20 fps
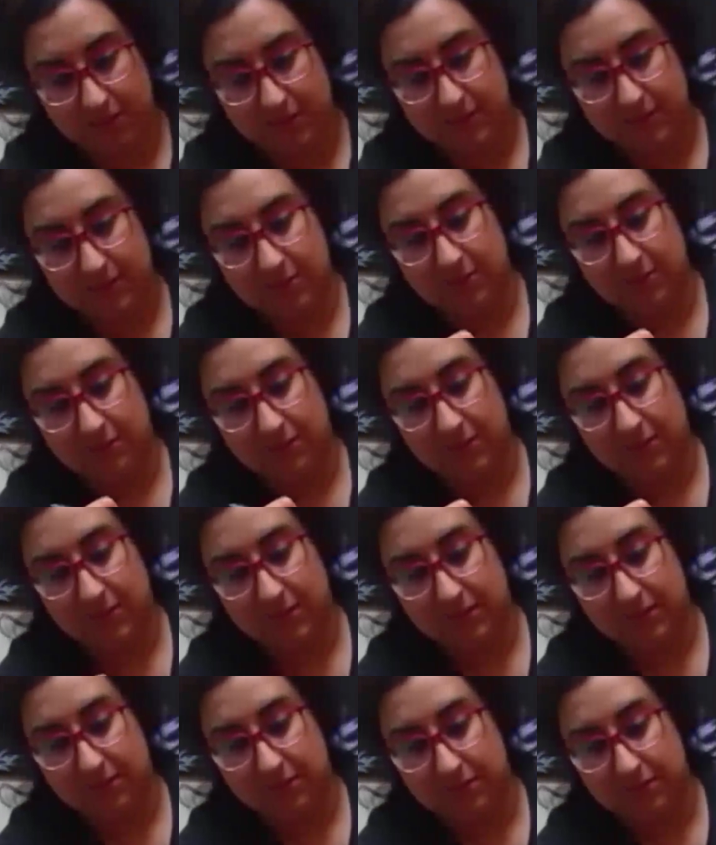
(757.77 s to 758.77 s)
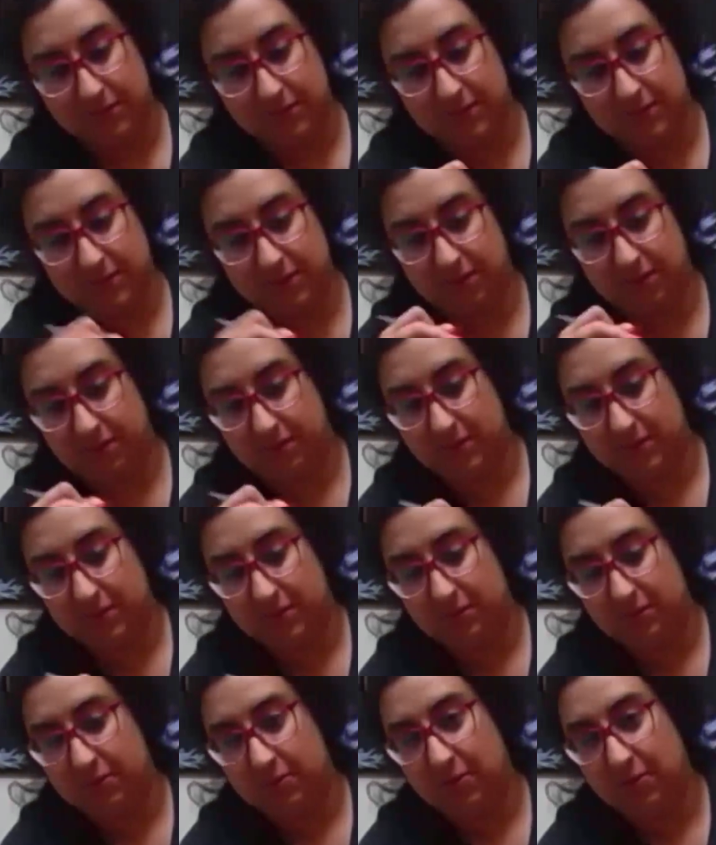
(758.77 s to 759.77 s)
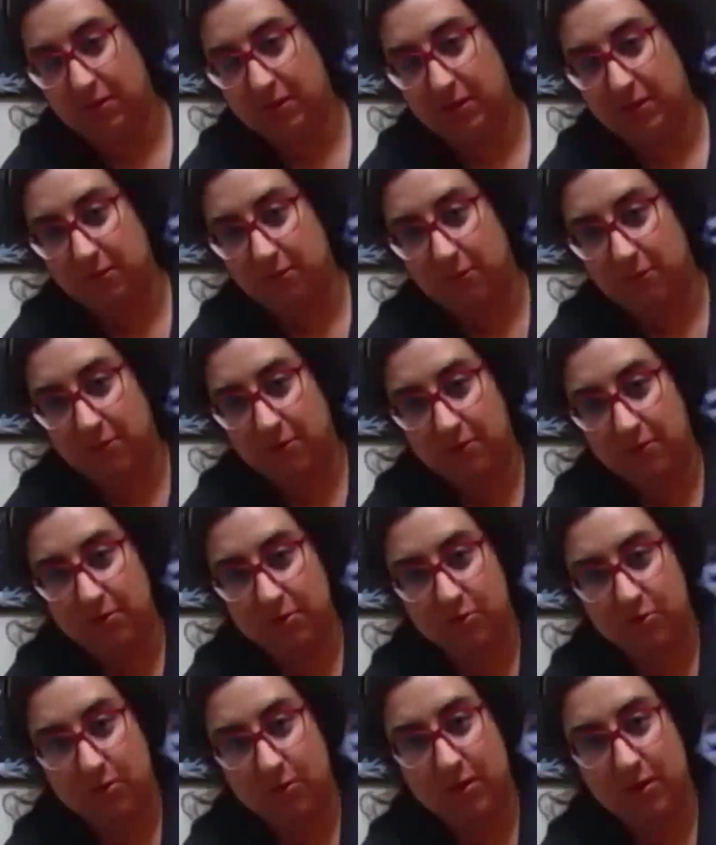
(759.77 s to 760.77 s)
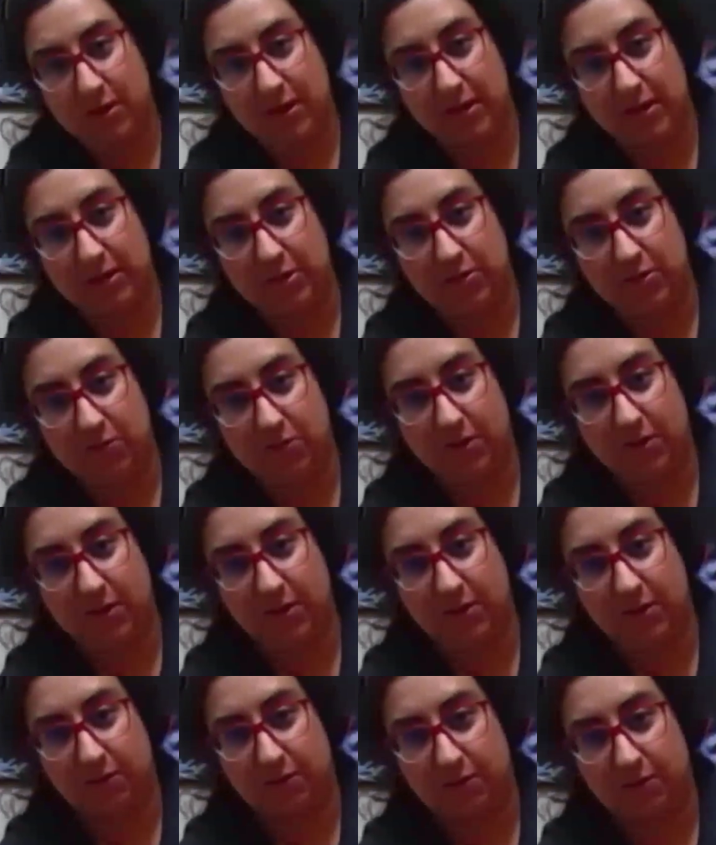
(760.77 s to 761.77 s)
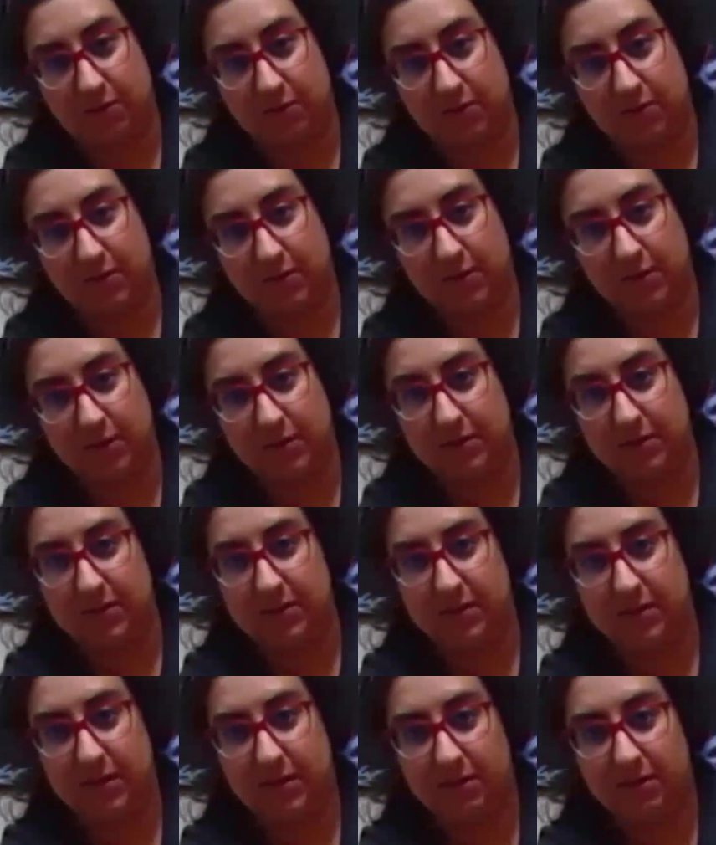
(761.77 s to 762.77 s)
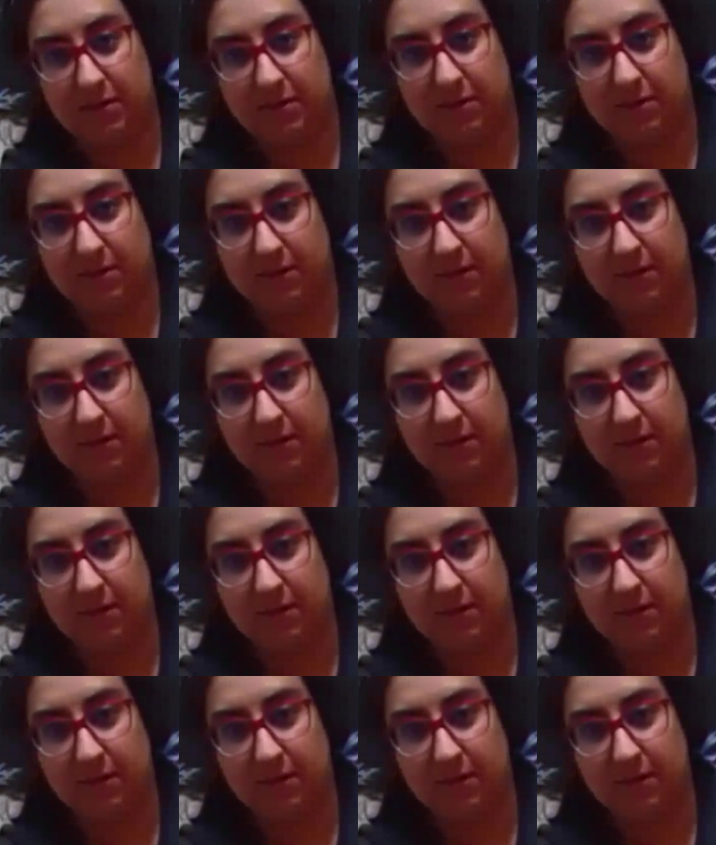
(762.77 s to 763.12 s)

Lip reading: So if this nose is a little bit too tiny, why not try a triangle instead?